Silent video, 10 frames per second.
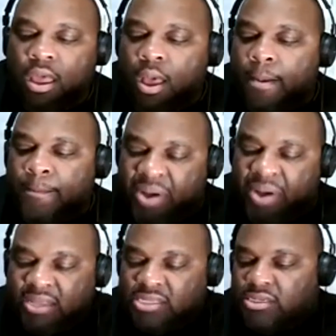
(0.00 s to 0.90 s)
That's
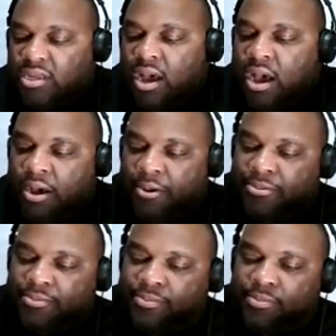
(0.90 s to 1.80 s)
about it.
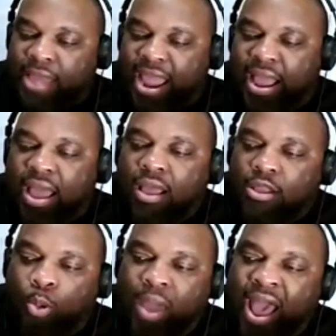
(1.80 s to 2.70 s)
But
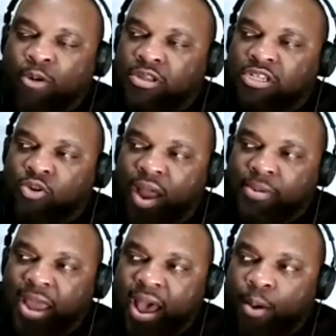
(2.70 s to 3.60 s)
like
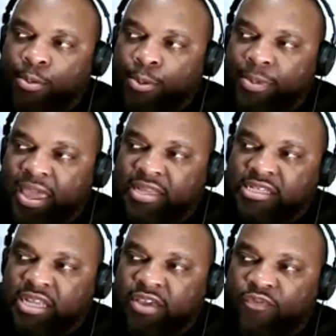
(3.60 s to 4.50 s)
the way I would
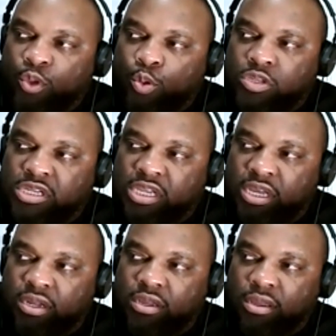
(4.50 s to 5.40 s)
describe the album
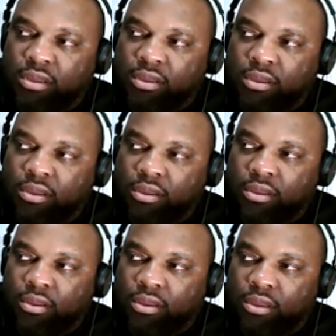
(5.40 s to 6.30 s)
is if you
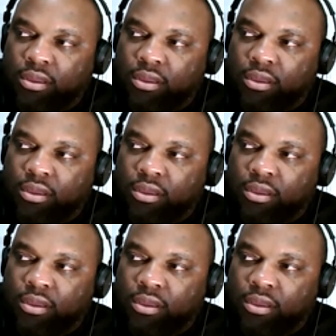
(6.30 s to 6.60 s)
took